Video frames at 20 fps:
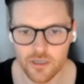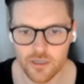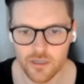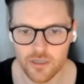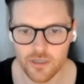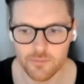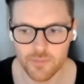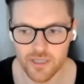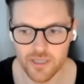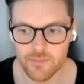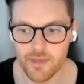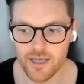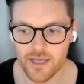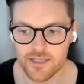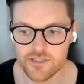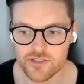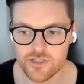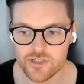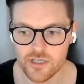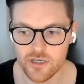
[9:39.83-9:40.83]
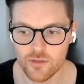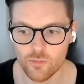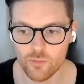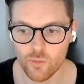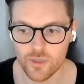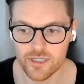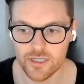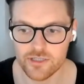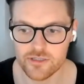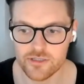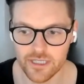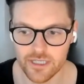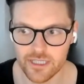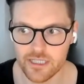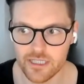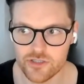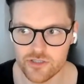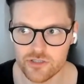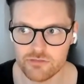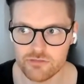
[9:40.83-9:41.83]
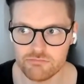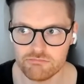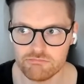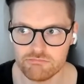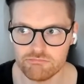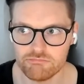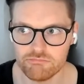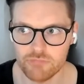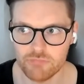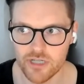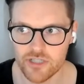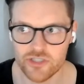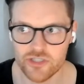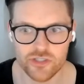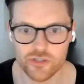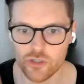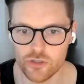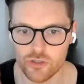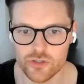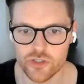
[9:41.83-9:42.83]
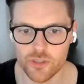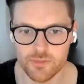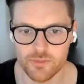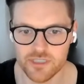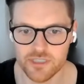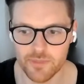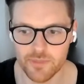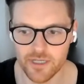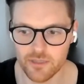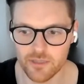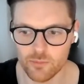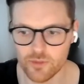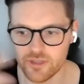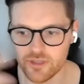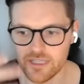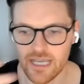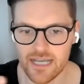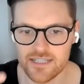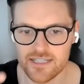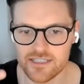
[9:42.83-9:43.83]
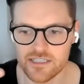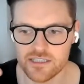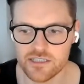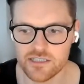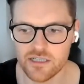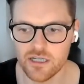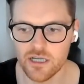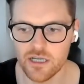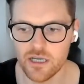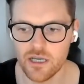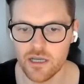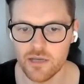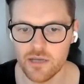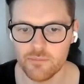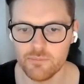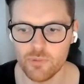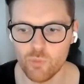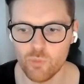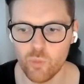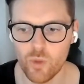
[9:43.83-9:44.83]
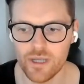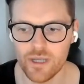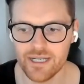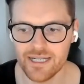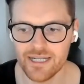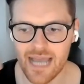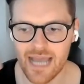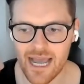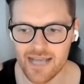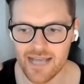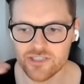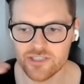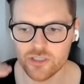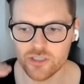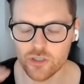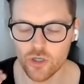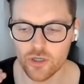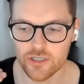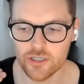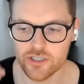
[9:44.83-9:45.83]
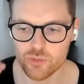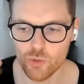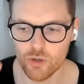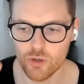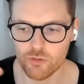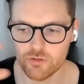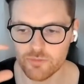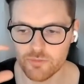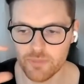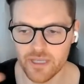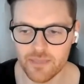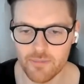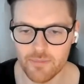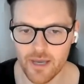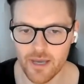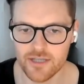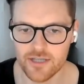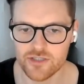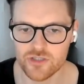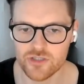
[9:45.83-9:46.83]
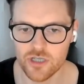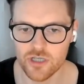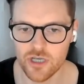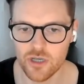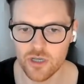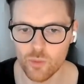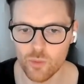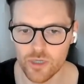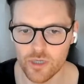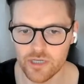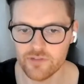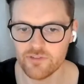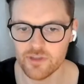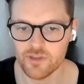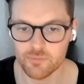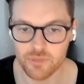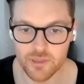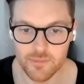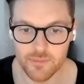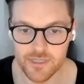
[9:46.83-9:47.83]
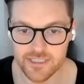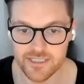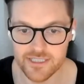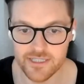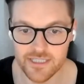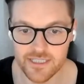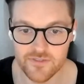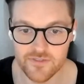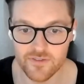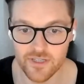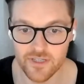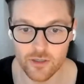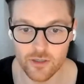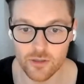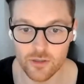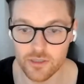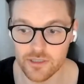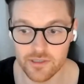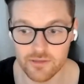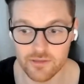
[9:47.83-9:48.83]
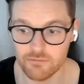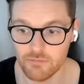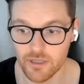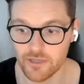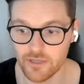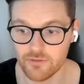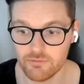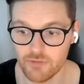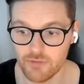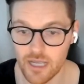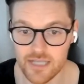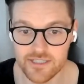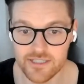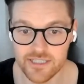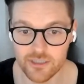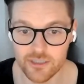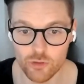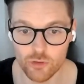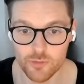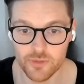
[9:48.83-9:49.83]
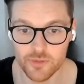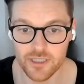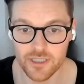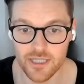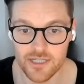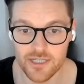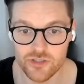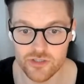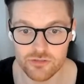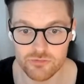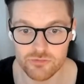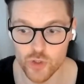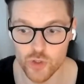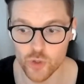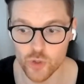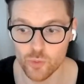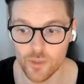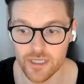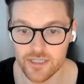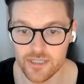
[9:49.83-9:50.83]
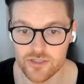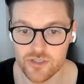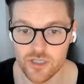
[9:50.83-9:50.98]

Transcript: PMax, when it's just gone so much better with the assets. But when it hasn't gone as well with PMax, when I've implemented this feed only like asset group in the last 2 weeks,